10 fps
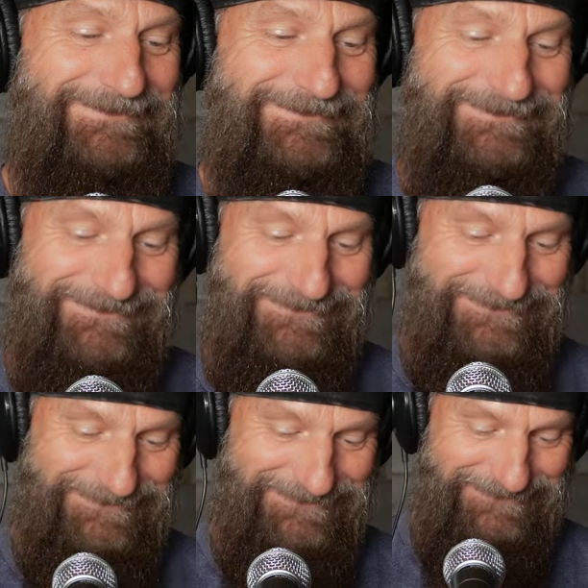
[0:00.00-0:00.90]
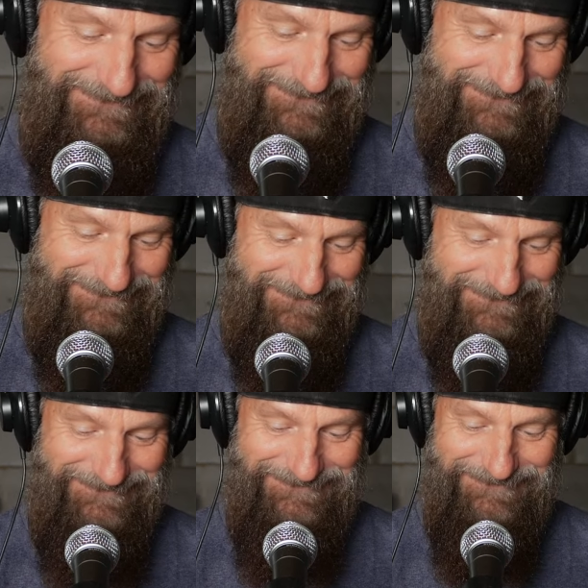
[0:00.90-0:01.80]

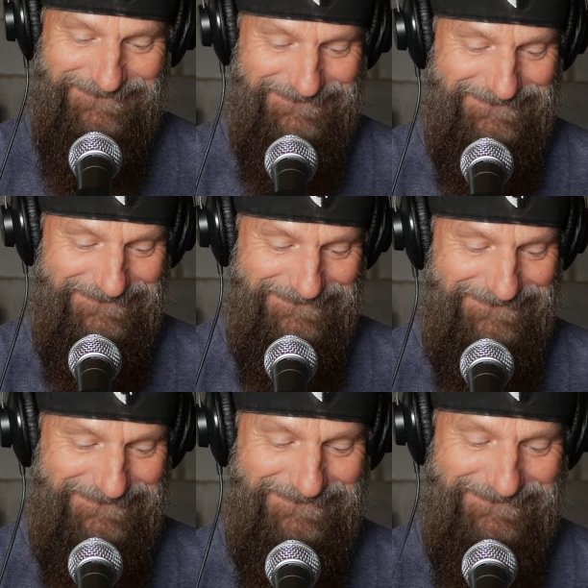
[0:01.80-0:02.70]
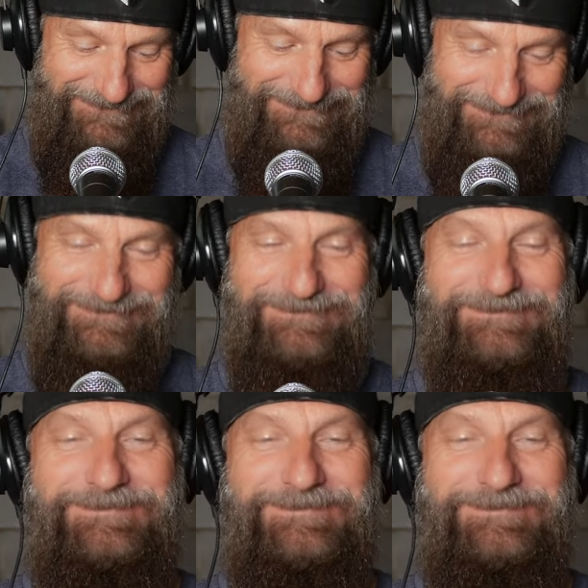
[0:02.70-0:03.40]
This person isn't speaking.